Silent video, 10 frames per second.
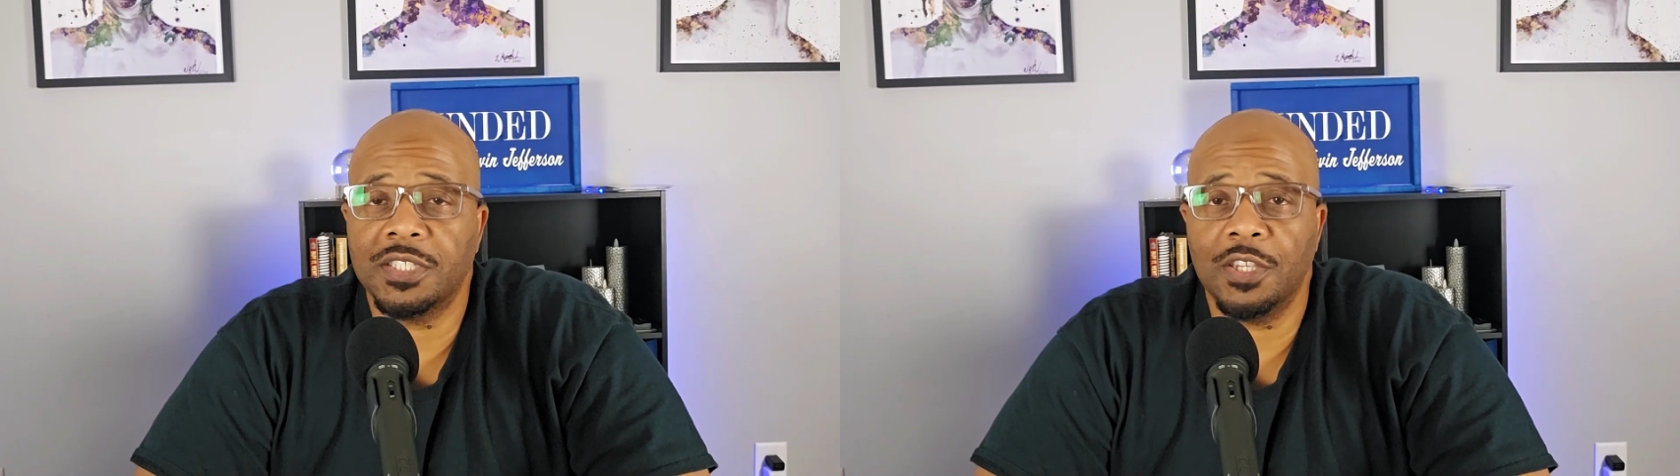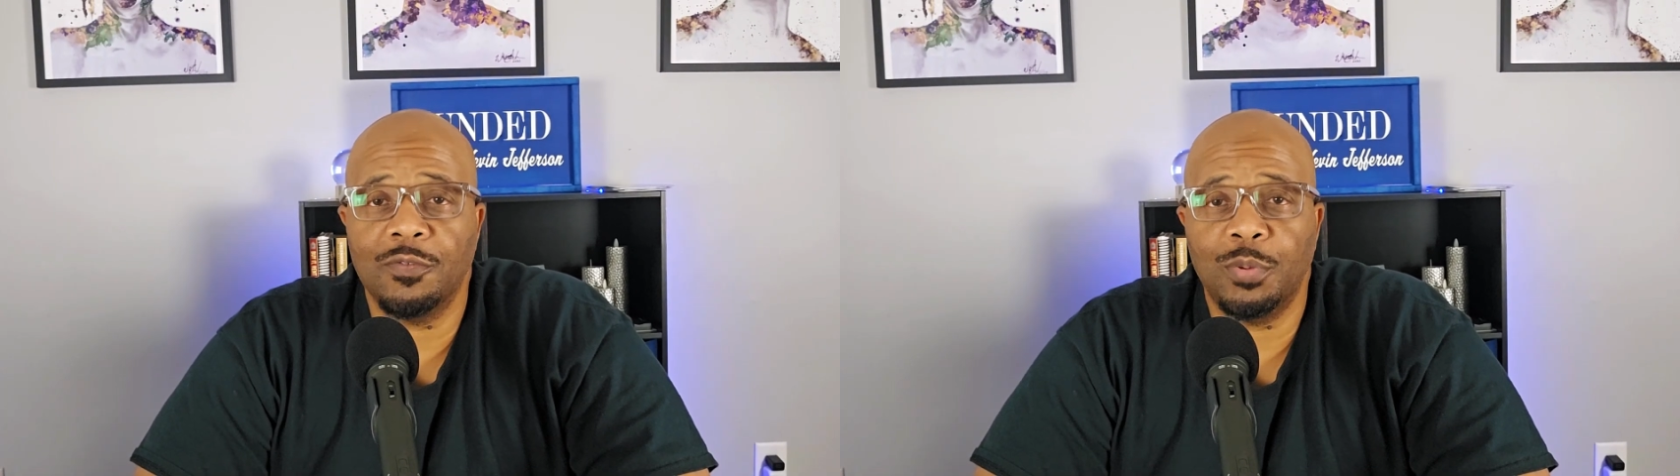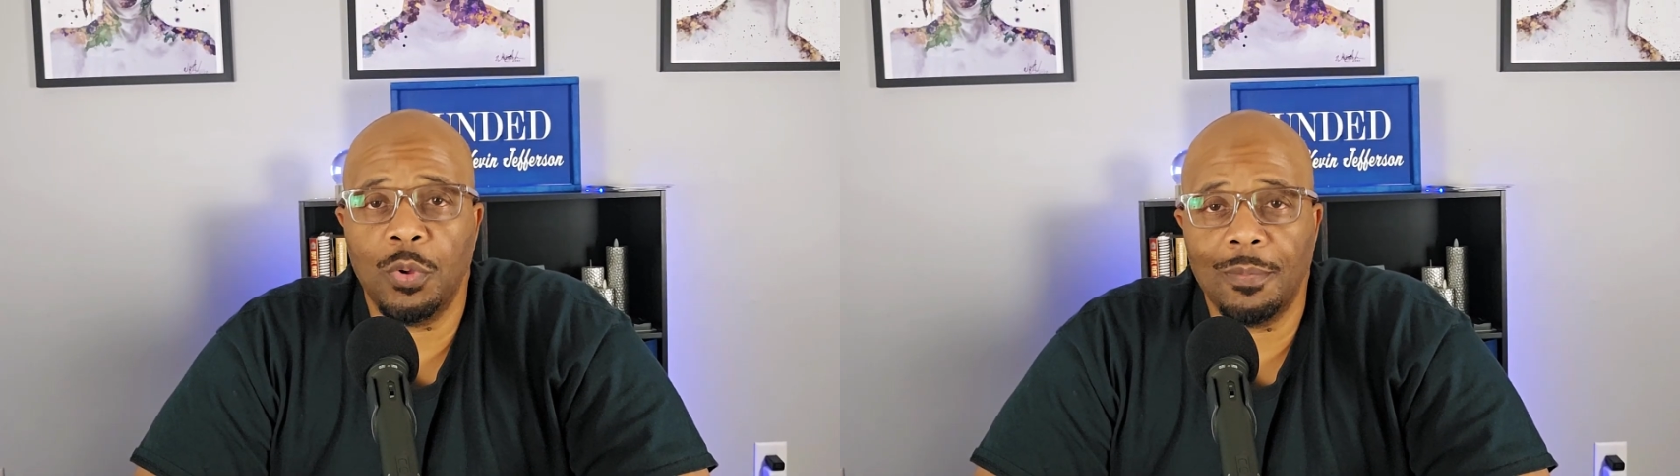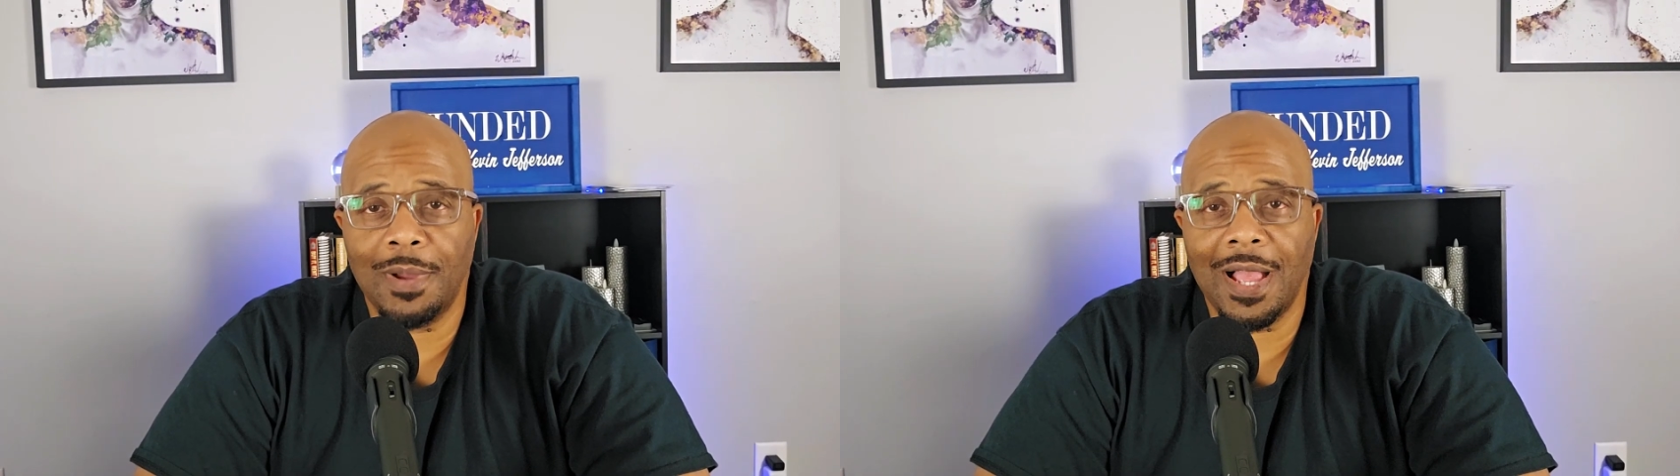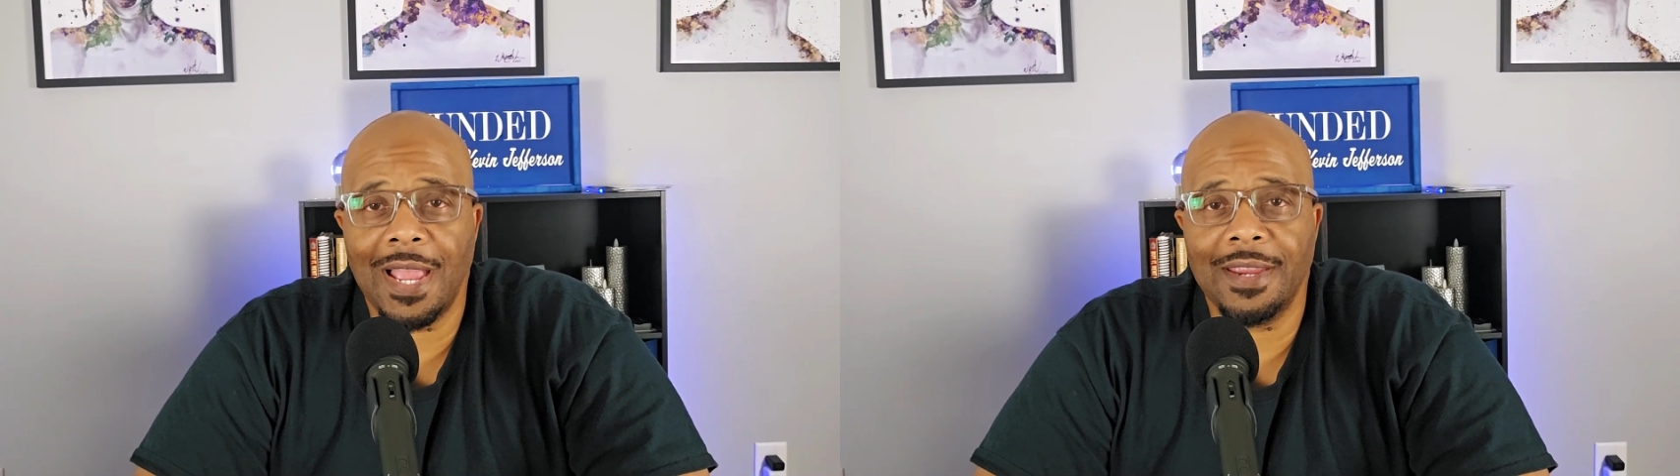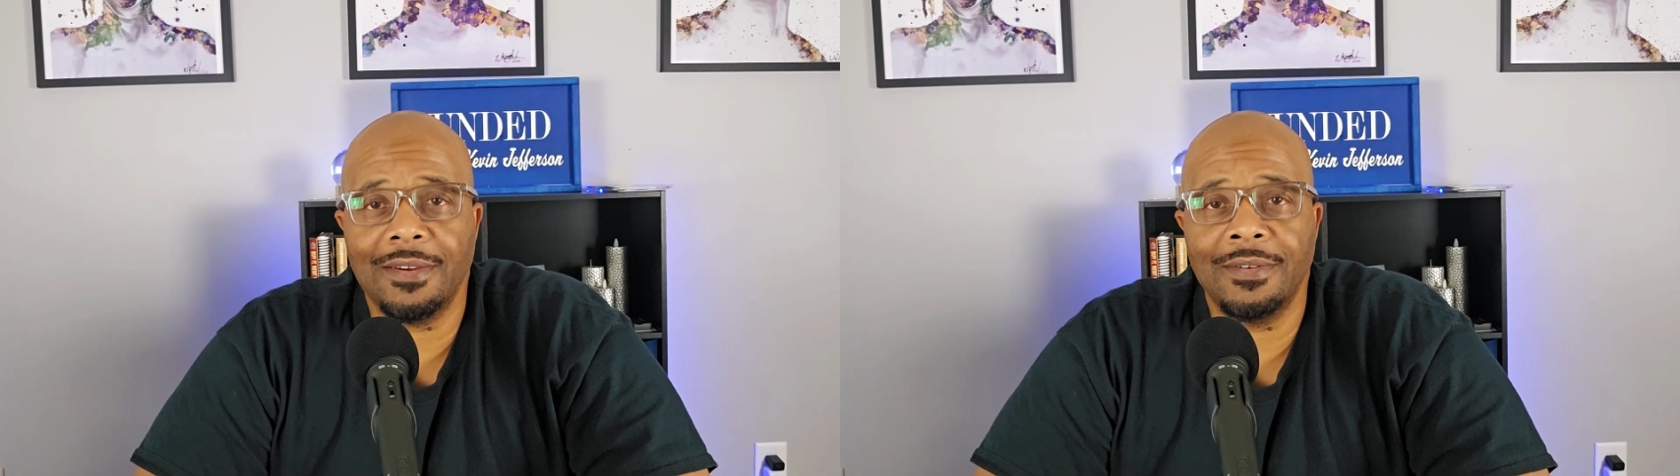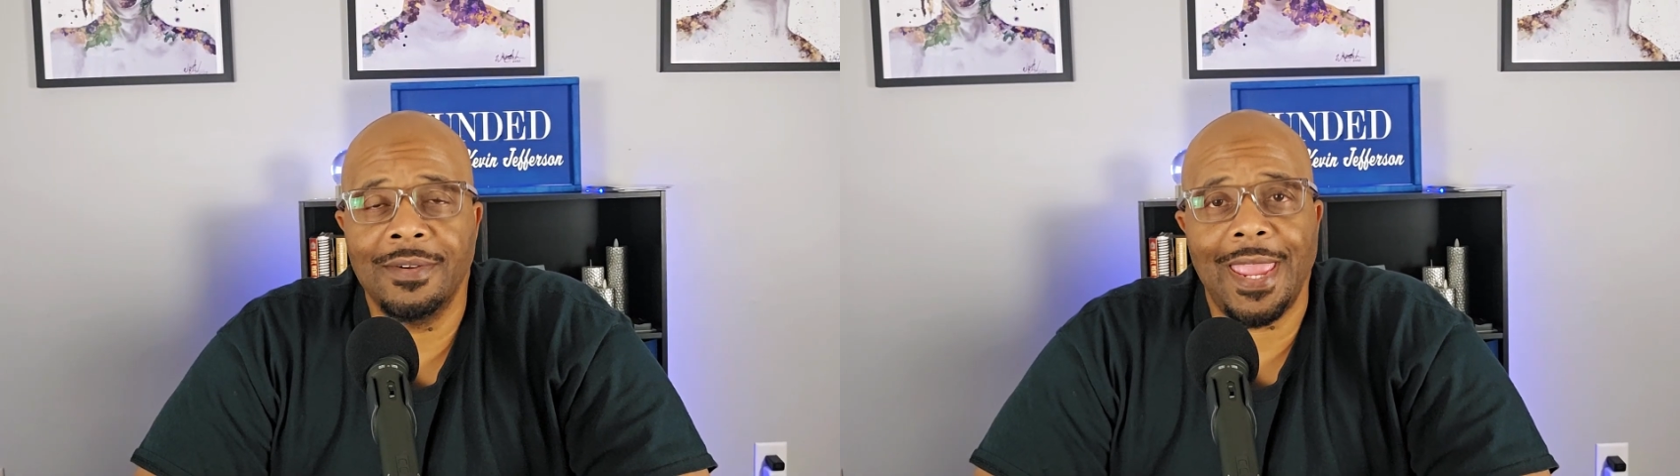self-employed buyer,